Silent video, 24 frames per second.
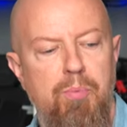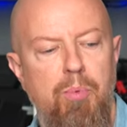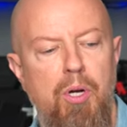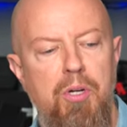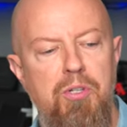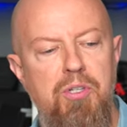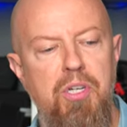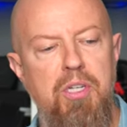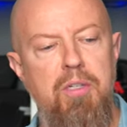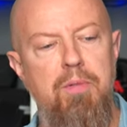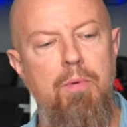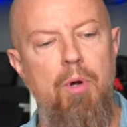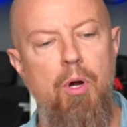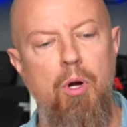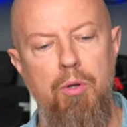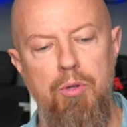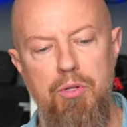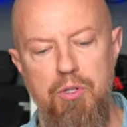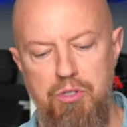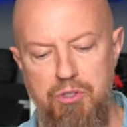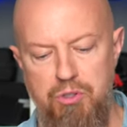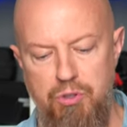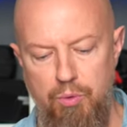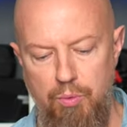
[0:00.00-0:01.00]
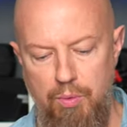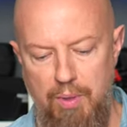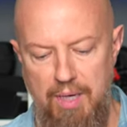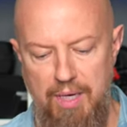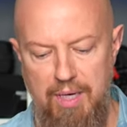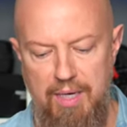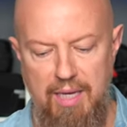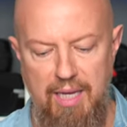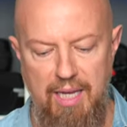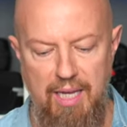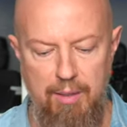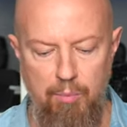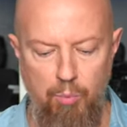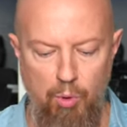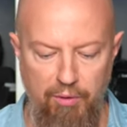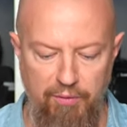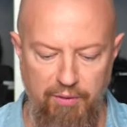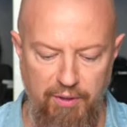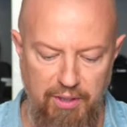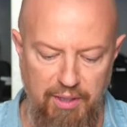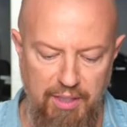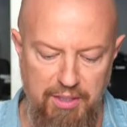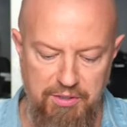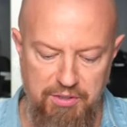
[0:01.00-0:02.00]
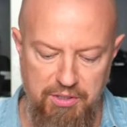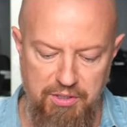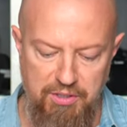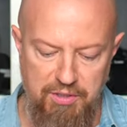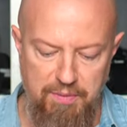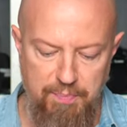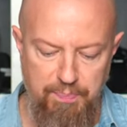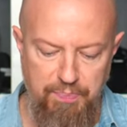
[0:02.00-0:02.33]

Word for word: project are the SIRUI anamorphic lenses.